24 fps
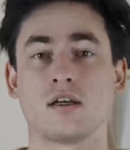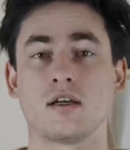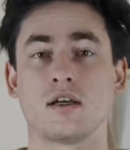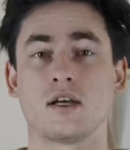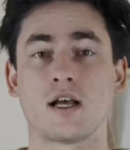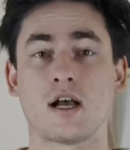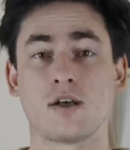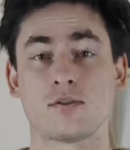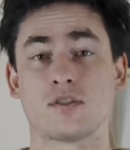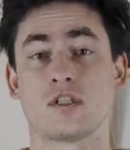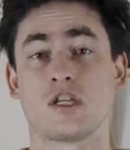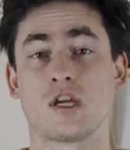
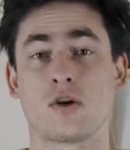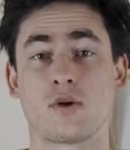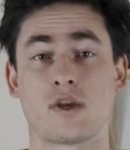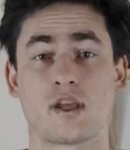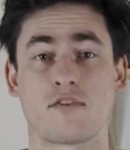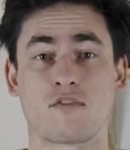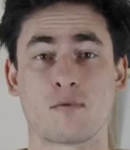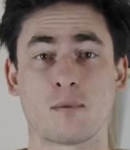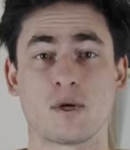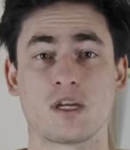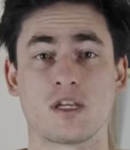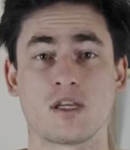How's it going,
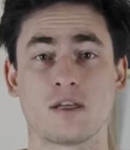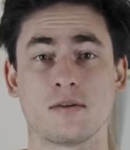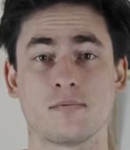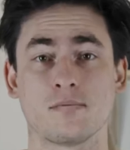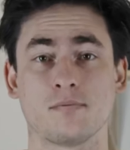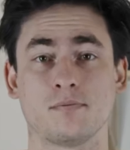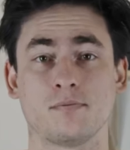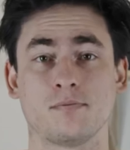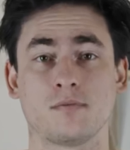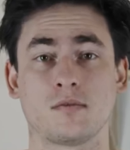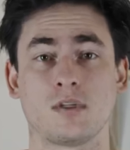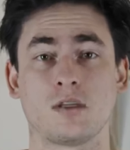everybody?
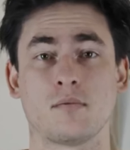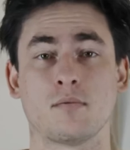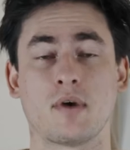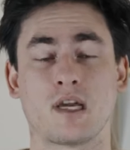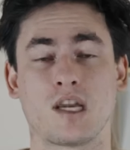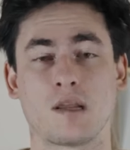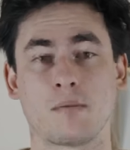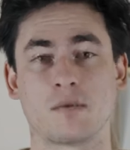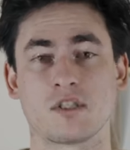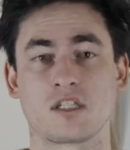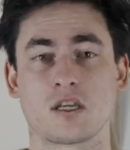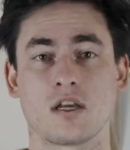My
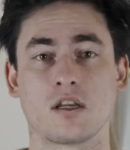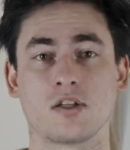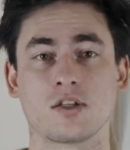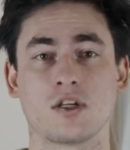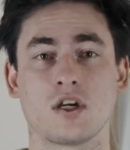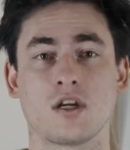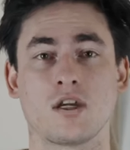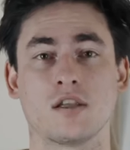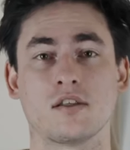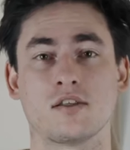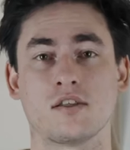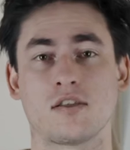name is Ken
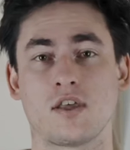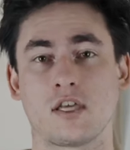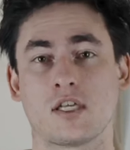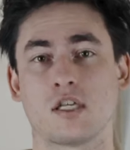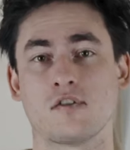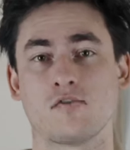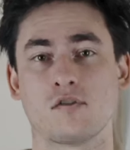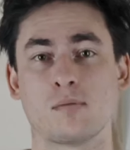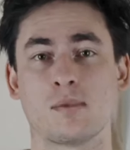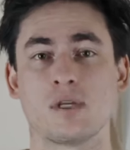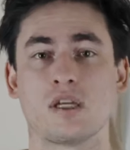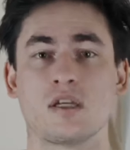Johns. Thank
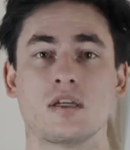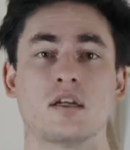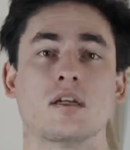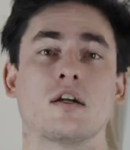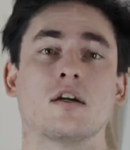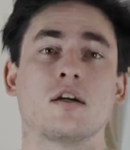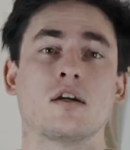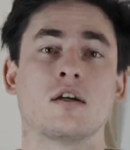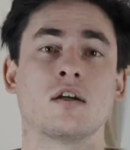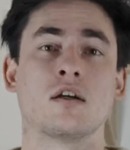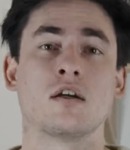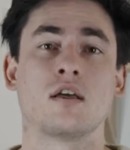you for being
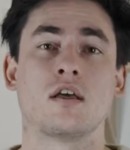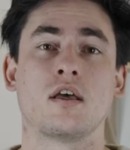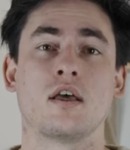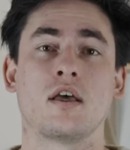here.